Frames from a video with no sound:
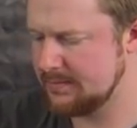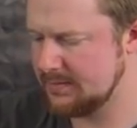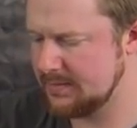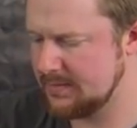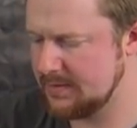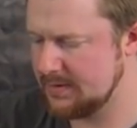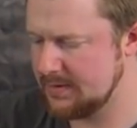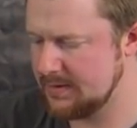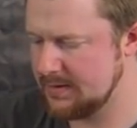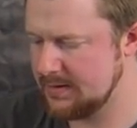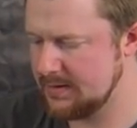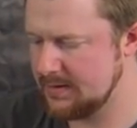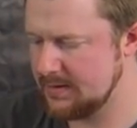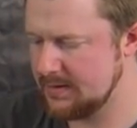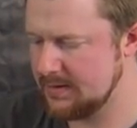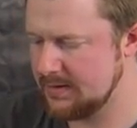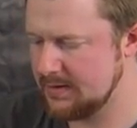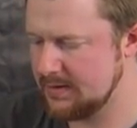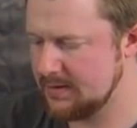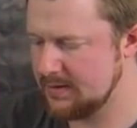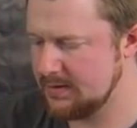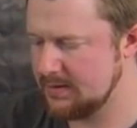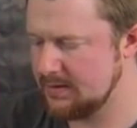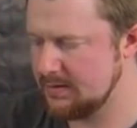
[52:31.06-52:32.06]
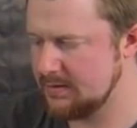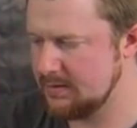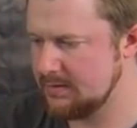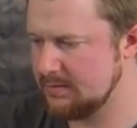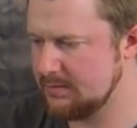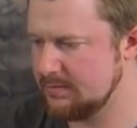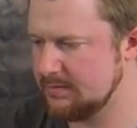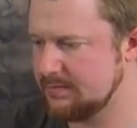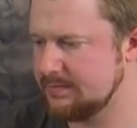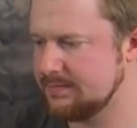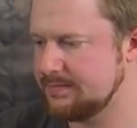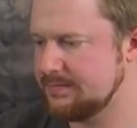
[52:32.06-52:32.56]

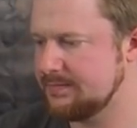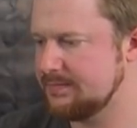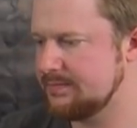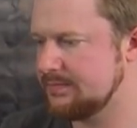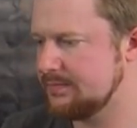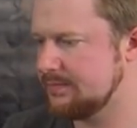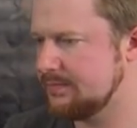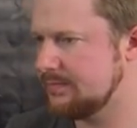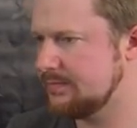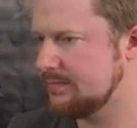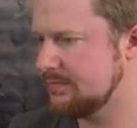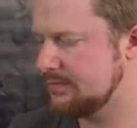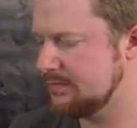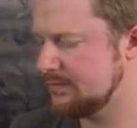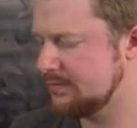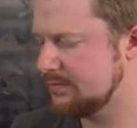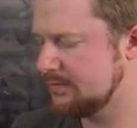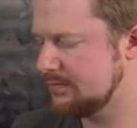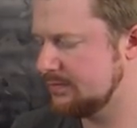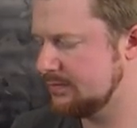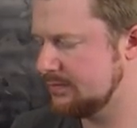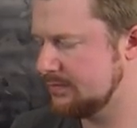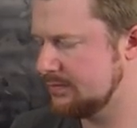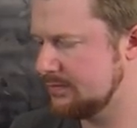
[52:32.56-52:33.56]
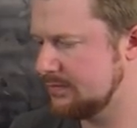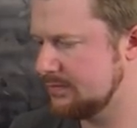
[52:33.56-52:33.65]
[no speech]